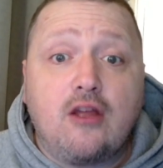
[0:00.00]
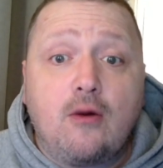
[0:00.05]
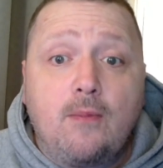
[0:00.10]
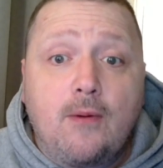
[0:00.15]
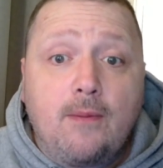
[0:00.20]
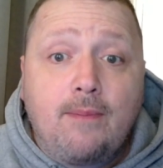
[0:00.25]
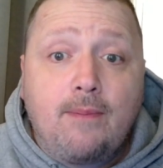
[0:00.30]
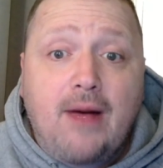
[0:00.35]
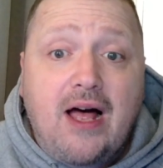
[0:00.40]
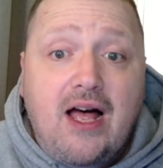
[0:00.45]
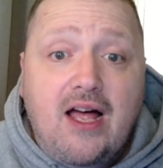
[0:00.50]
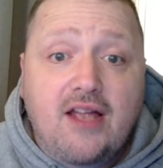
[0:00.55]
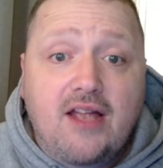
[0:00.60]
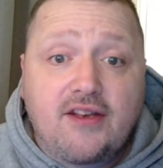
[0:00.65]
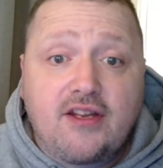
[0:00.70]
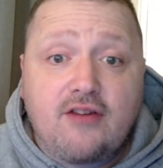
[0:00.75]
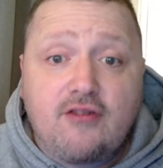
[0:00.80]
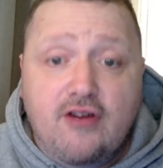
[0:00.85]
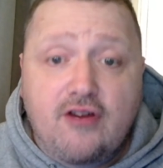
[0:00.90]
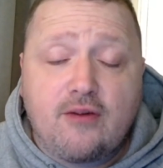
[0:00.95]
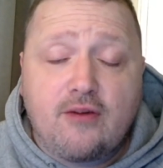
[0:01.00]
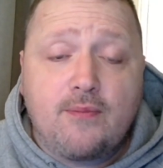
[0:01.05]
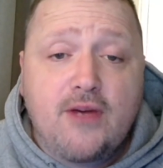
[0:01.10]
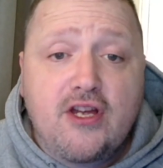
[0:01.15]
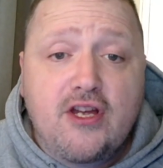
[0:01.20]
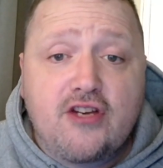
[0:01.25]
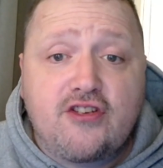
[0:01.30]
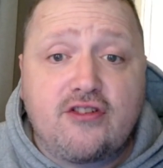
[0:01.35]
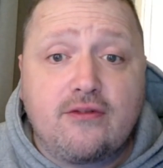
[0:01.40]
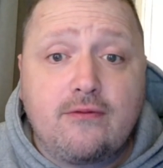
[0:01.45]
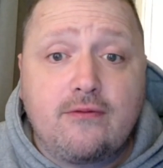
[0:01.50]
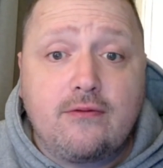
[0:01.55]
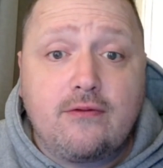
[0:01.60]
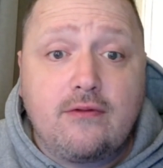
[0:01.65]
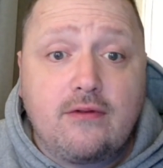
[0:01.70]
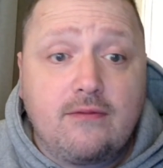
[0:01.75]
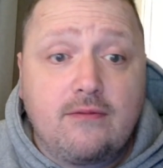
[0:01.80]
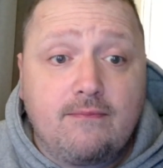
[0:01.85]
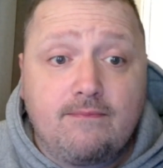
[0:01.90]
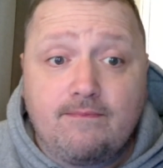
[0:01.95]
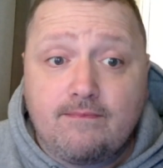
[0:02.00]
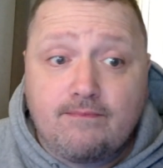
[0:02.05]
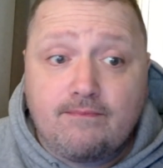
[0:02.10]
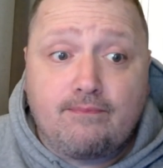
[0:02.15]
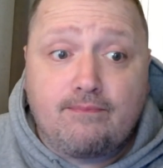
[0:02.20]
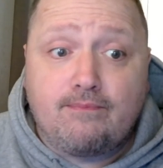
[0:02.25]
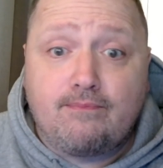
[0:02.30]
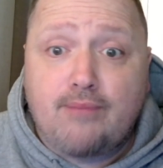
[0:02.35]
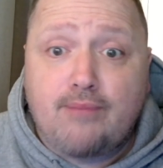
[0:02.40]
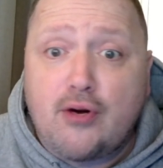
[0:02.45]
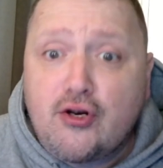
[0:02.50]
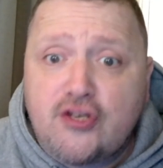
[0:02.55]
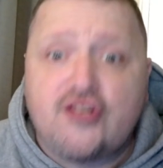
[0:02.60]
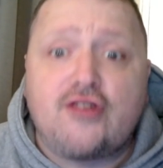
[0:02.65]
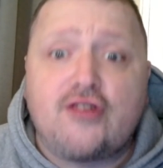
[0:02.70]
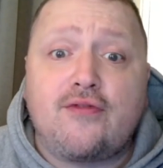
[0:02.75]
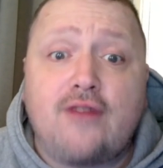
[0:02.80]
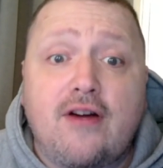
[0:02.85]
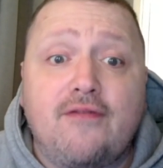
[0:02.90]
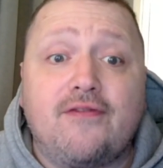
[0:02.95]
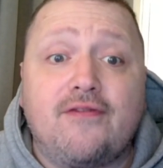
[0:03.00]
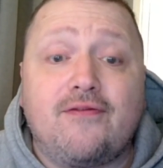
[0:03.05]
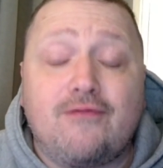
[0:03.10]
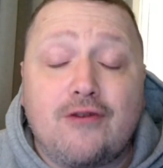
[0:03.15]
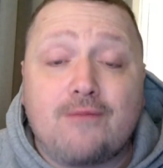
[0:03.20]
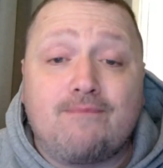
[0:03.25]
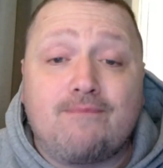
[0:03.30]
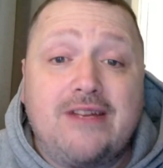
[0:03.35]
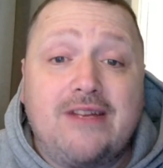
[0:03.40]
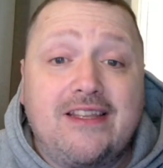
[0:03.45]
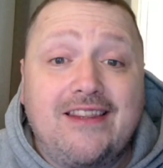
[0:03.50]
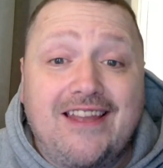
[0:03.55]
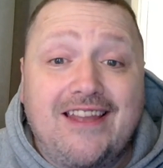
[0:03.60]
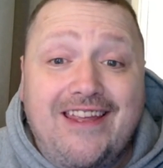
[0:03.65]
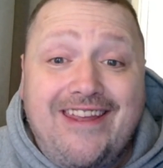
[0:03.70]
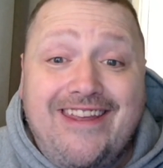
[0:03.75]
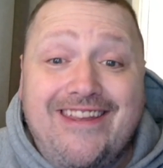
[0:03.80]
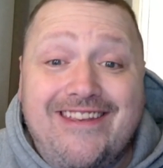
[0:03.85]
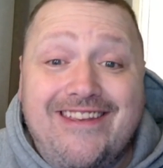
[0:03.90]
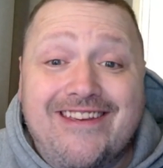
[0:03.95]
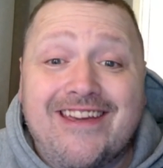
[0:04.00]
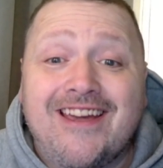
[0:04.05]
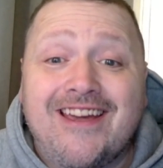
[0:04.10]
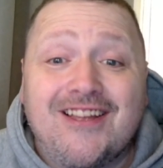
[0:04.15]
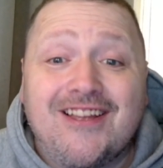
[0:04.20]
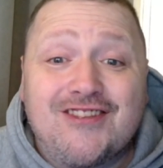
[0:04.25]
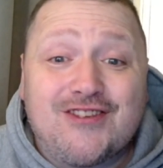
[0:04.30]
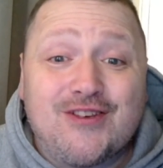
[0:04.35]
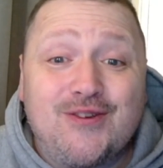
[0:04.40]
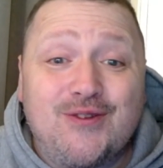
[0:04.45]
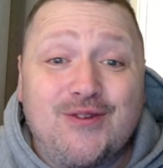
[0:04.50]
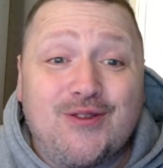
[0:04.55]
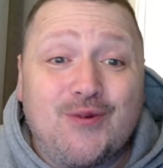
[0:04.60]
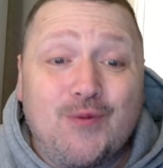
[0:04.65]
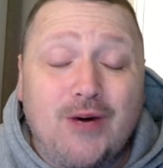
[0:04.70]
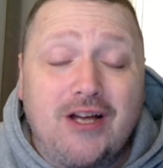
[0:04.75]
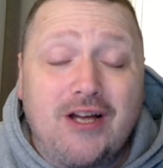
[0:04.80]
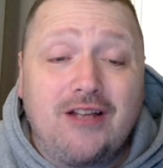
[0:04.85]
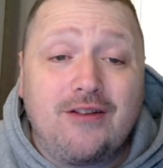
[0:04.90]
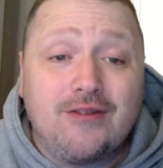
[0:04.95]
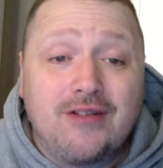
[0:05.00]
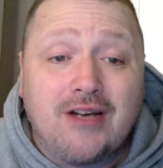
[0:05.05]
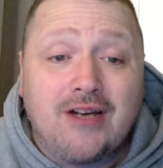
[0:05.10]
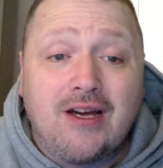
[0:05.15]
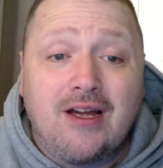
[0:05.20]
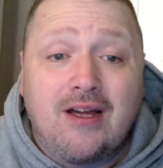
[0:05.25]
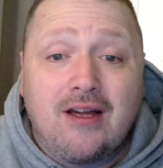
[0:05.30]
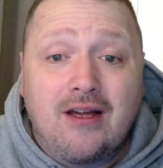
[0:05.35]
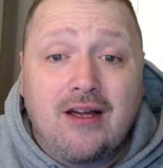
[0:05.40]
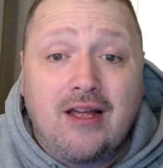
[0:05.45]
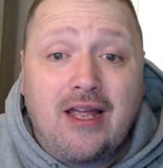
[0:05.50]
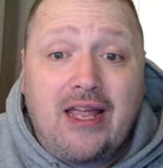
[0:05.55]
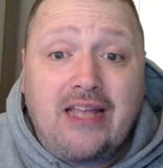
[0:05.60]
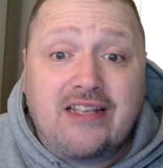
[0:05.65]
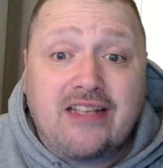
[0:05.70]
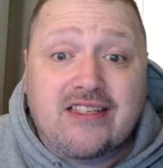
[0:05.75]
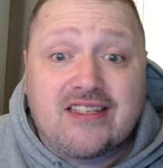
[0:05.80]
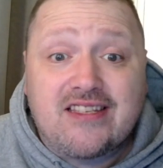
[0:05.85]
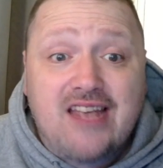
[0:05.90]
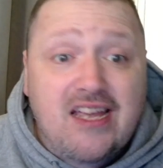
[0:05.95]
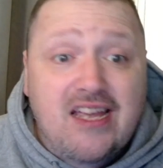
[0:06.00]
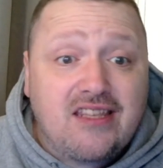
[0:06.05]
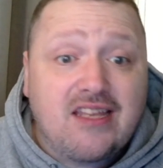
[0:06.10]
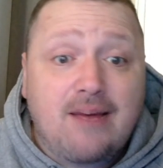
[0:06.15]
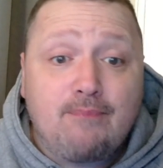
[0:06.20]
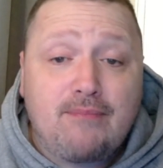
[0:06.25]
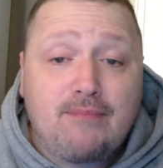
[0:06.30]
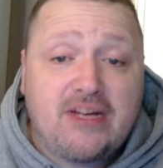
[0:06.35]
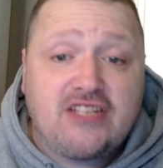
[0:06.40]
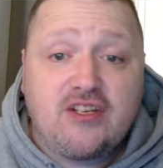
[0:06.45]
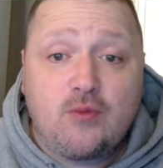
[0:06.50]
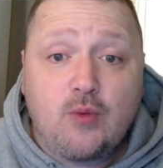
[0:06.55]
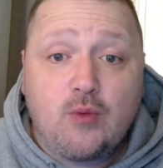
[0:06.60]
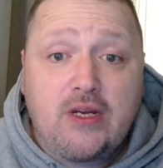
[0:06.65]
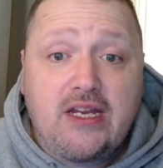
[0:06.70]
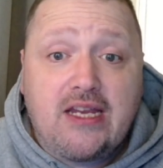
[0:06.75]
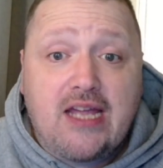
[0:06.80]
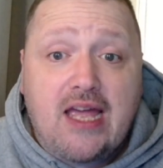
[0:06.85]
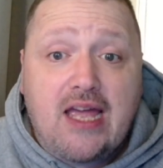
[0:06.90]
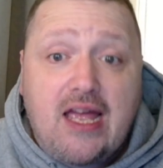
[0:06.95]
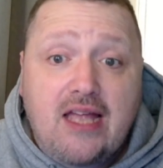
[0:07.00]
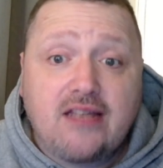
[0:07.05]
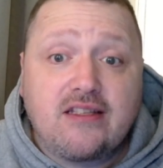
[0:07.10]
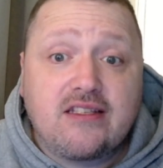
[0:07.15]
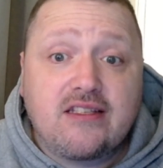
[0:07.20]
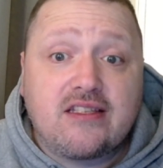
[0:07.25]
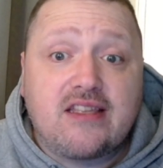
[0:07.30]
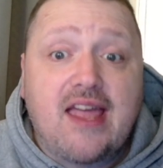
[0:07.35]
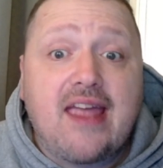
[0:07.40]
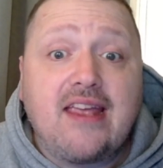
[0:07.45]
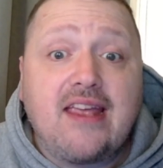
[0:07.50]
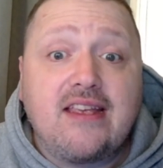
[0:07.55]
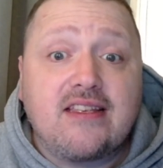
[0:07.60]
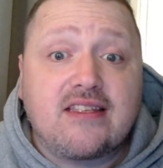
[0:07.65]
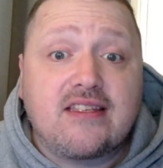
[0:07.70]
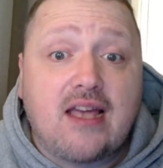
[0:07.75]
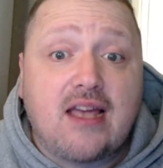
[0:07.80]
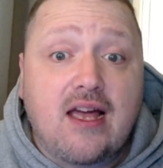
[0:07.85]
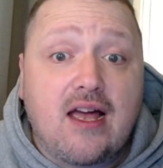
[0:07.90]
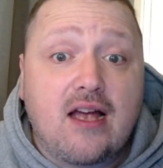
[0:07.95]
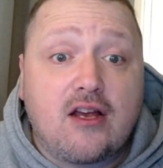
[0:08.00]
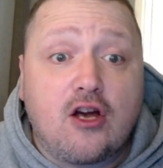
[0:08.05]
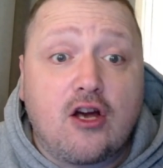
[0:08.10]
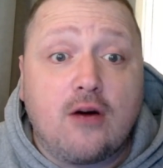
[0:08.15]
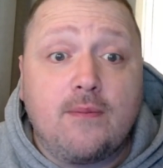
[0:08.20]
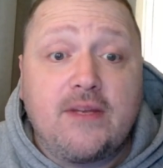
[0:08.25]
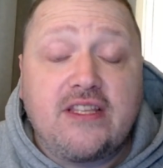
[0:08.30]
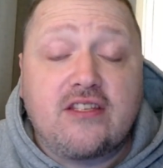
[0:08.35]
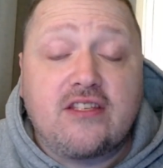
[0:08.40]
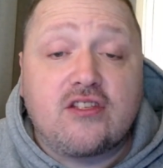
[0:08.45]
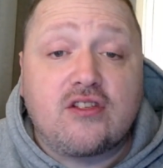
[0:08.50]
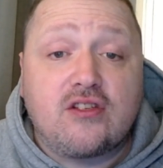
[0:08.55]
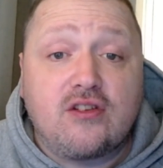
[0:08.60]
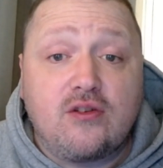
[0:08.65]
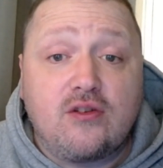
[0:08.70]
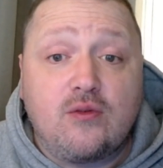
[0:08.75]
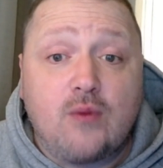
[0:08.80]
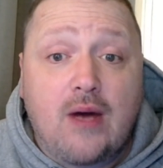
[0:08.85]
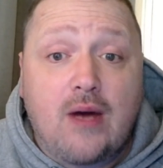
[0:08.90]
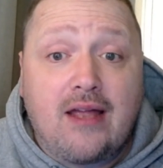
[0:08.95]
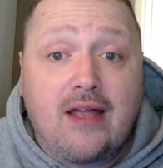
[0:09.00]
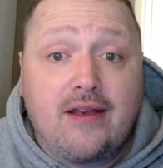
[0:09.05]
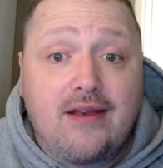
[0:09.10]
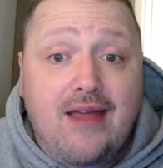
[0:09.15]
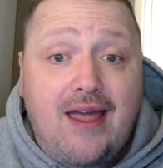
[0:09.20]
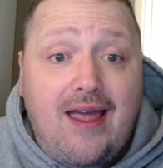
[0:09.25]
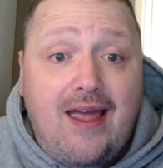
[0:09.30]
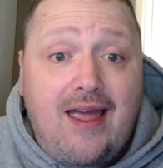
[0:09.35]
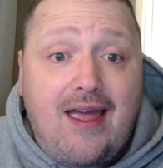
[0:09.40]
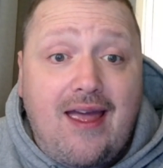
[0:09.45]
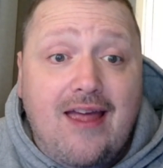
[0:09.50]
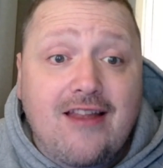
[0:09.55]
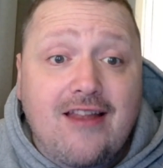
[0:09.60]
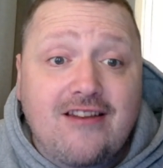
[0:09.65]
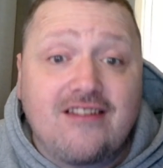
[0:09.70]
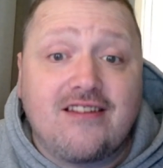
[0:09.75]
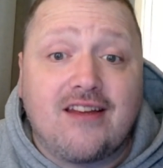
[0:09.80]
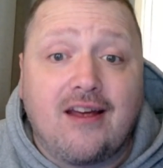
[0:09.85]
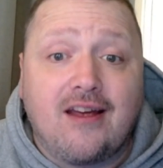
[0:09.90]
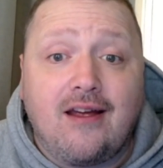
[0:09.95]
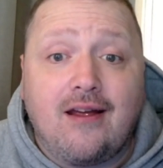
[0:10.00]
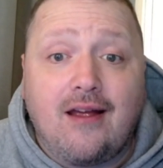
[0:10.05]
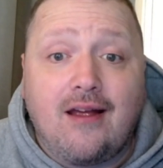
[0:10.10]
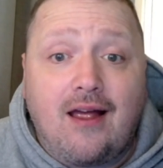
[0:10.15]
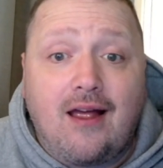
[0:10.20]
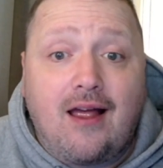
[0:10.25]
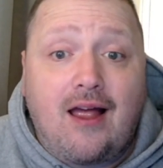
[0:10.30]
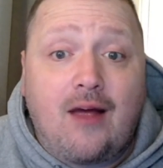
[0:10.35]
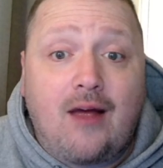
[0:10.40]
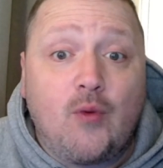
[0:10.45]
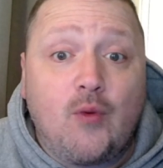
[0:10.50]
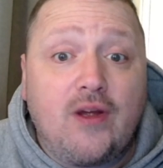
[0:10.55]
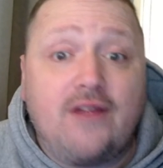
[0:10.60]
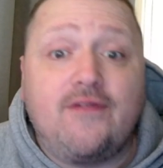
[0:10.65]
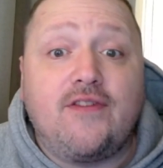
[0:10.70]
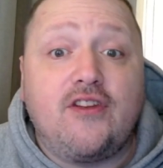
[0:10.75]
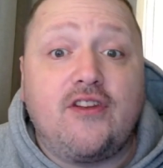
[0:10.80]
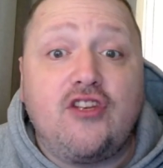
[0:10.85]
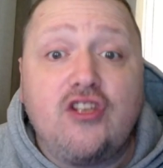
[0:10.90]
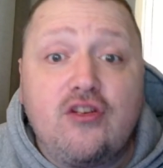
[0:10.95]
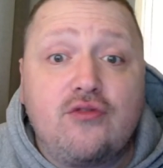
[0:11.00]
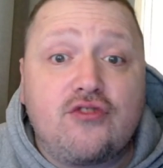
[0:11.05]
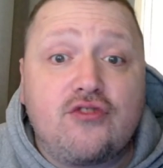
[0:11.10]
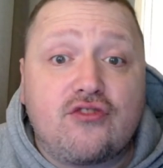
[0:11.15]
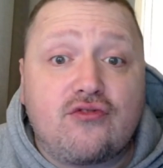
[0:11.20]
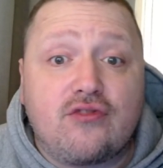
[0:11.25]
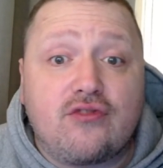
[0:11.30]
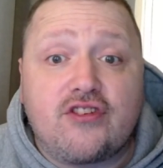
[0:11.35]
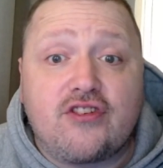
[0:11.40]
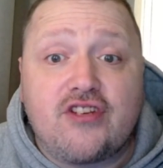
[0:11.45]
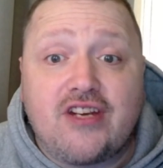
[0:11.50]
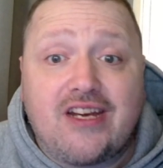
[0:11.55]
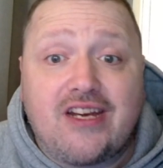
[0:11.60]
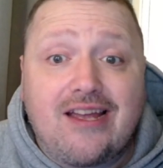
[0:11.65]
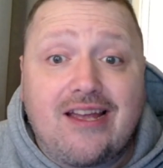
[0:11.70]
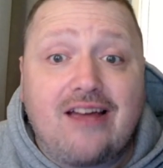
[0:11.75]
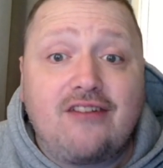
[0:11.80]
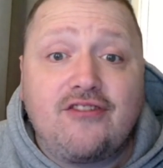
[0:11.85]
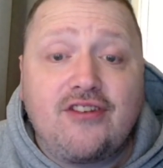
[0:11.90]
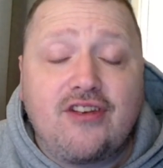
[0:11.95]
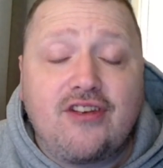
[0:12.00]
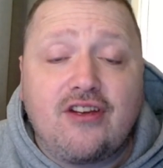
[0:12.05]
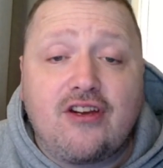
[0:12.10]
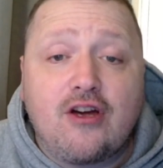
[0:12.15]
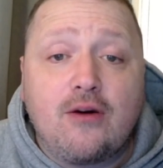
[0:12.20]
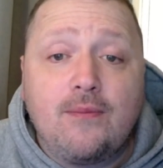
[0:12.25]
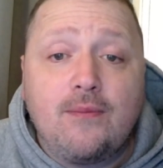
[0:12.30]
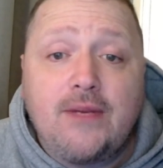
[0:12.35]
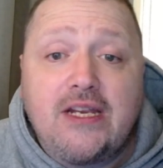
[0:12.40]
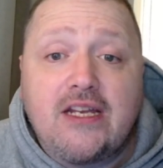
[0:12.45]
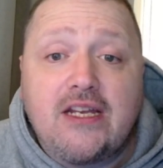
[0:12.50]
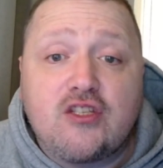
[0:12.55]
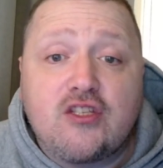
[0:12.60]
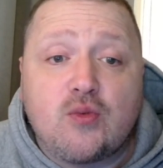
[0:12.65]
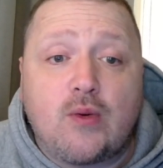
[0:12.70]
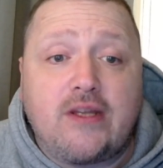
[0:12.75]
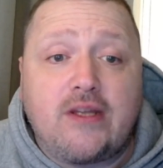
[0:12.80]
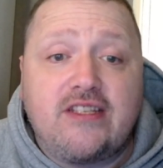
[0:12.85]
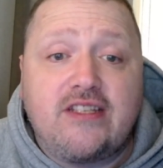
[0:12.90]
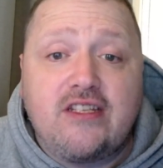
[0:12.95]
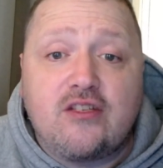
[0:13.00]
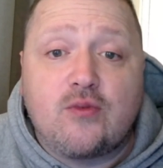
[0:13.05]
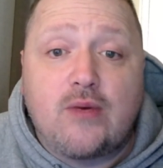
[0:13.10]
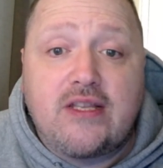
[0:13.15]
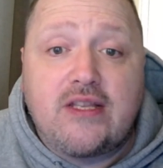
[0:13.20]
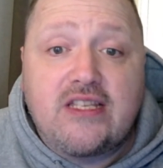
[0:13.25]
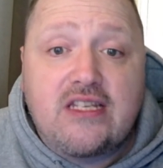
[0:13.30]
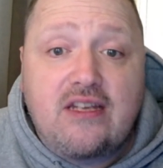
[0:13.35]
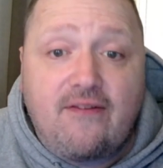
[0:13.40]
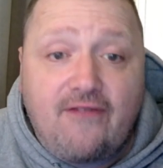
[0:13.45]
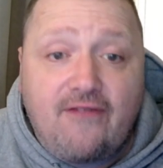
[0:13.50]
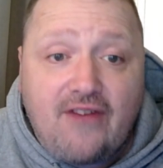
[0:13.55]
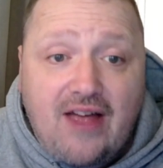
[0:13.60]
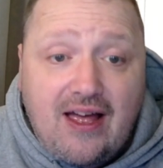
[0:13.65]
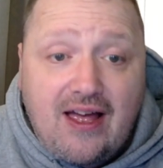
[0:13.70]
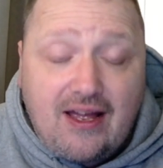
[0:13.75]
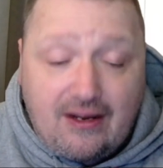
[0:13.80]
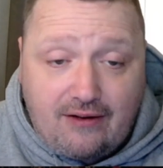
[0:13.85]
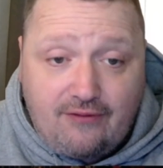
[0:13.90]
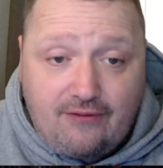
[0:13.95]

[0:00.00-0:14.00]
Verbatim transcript: partner and commercial usher of rugby league to the world, it's said that Magic Weekend days are coming to an end, with a new structured calendar coming in 2025.